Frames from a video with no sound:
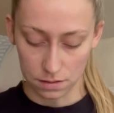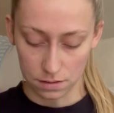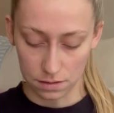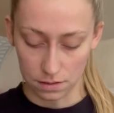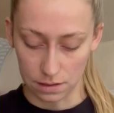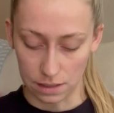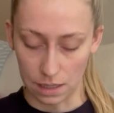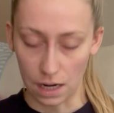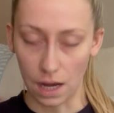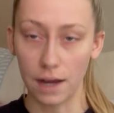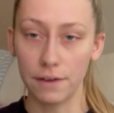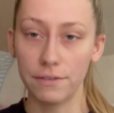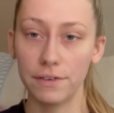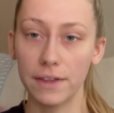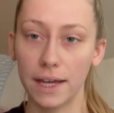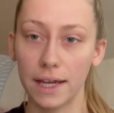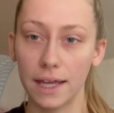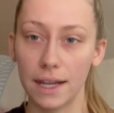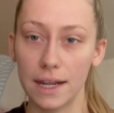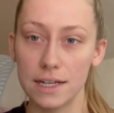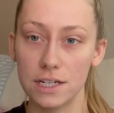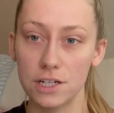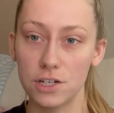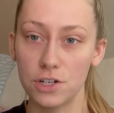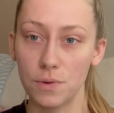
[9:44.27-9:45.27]
Now I feel like I
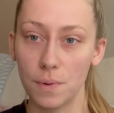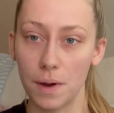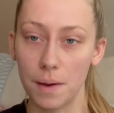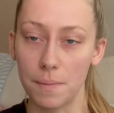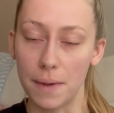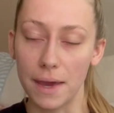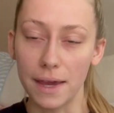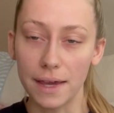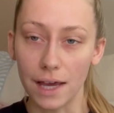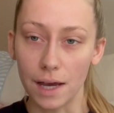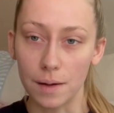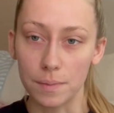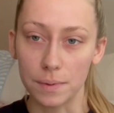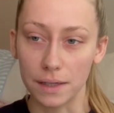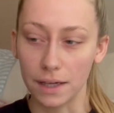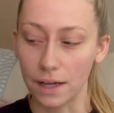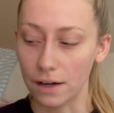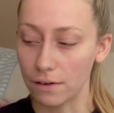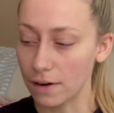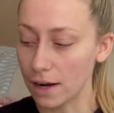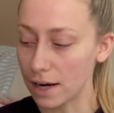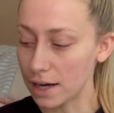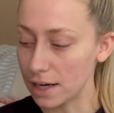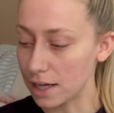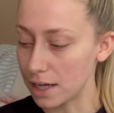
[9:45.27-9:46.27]
need to do my makeup and get
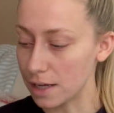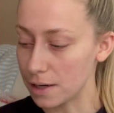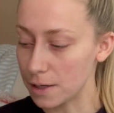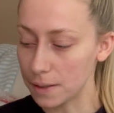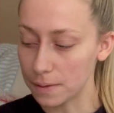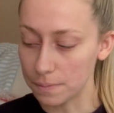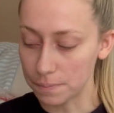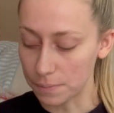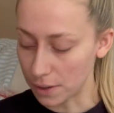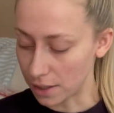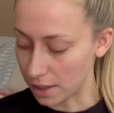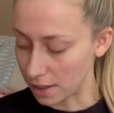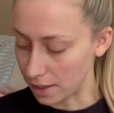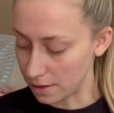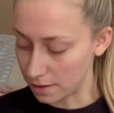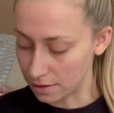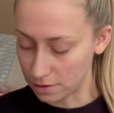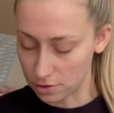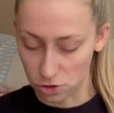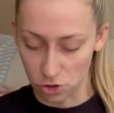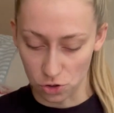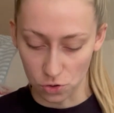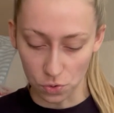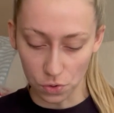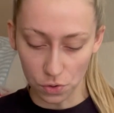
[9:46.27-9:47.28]
ready and put
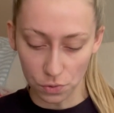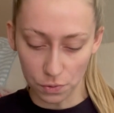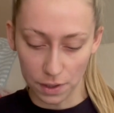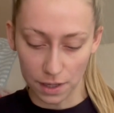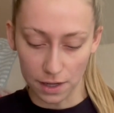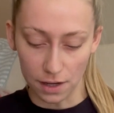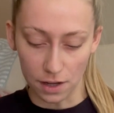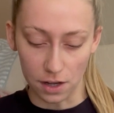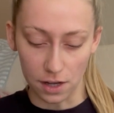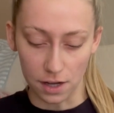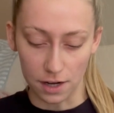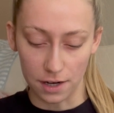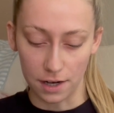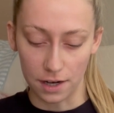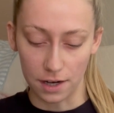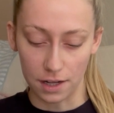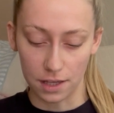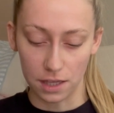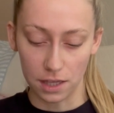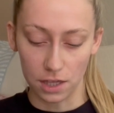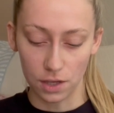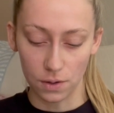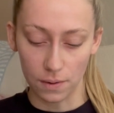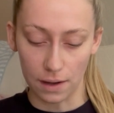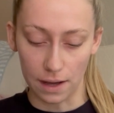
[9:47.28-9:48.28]
jewelry on and a
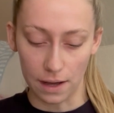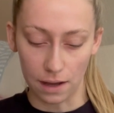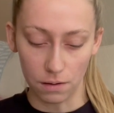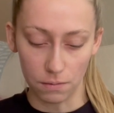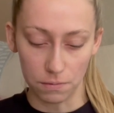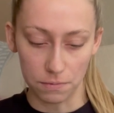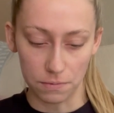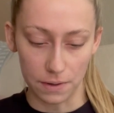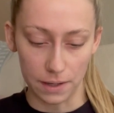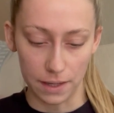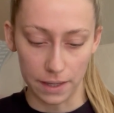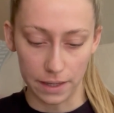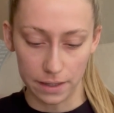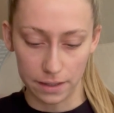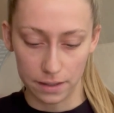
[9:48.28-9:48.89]
cute outfit.